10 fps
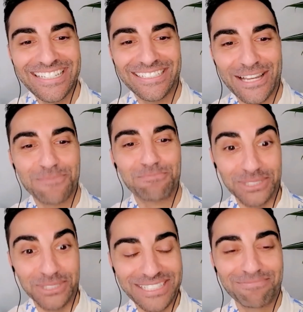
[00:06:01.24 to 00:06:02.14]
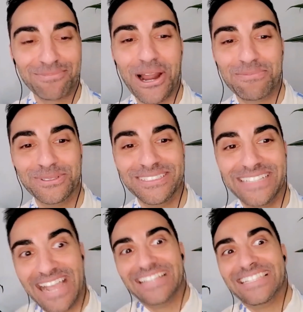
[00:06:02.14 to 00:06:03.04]
like breathe
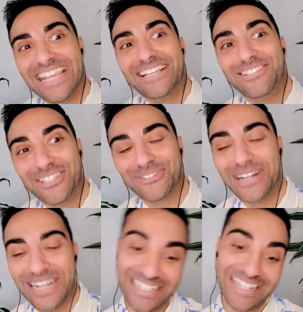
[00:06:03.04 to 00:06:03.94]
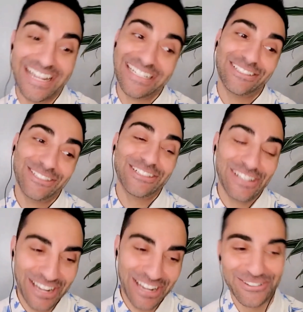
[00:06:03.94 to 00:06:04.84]
properly and stay strained and look
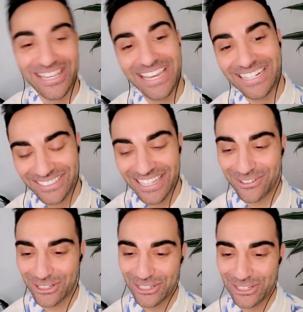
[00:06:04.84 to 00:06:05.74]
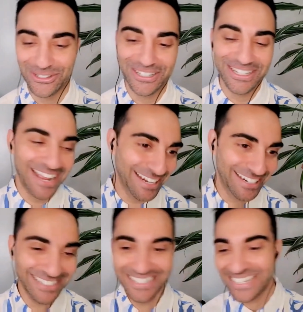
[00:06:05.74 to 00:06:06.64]
like I was getting electrocuted
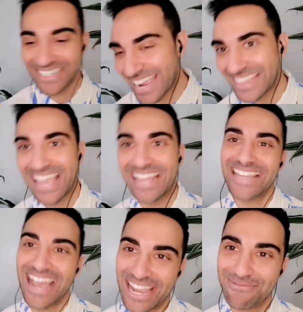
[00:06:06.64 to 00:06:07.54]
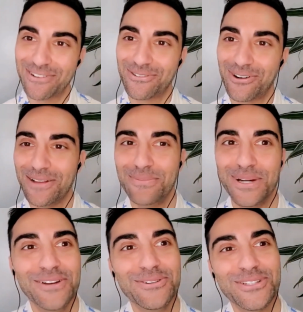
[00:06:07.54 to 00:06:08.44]
and get that timing right.
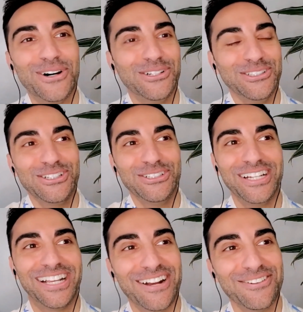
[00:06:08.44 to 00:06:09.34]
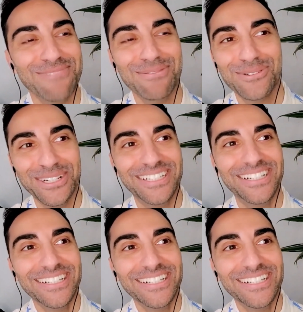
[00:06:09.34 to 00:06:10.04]
But it was also like, I remember when